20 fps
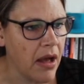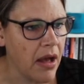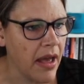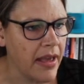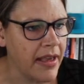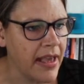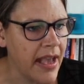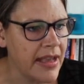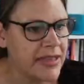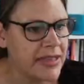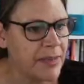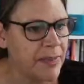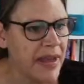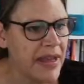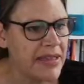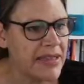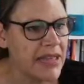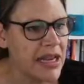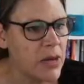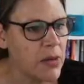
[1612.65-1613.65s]
okay? So
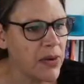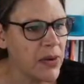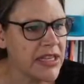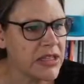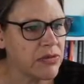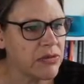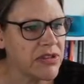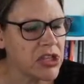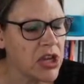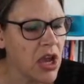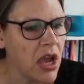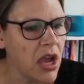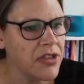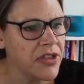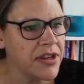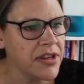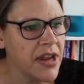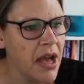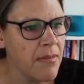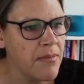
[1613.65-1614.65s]
basically when it's returned the
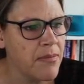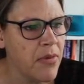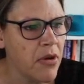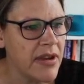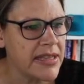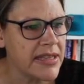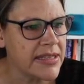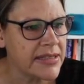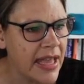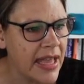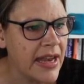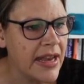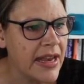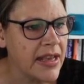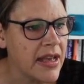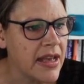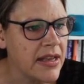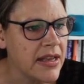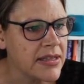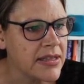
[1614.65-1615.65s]
number, it's telling
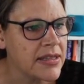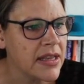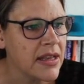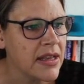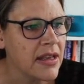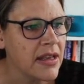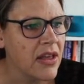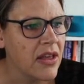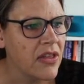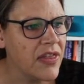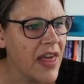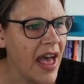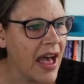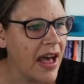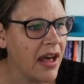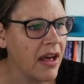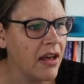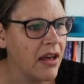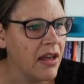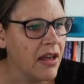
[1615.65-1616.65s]
us that